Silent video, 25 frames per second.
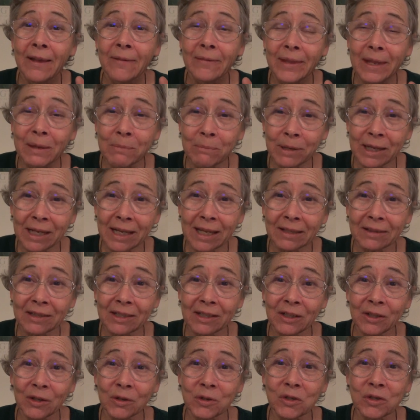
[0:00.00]
they may get
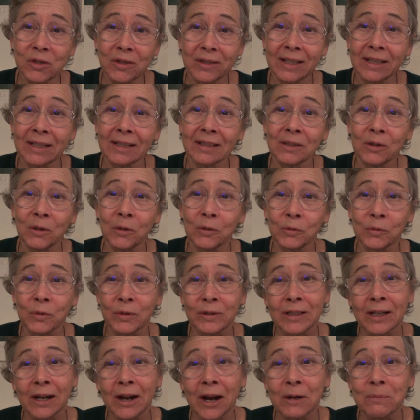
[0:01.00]
the notion that an old
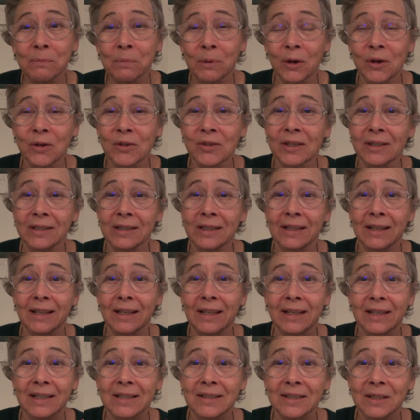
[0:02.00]
retired person
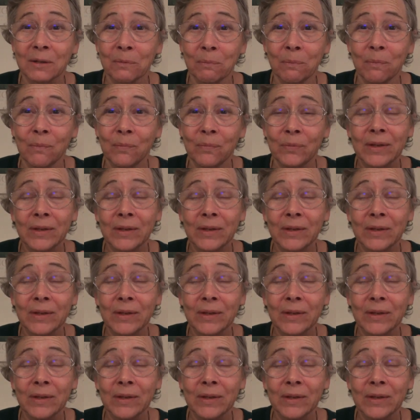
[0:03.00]
is a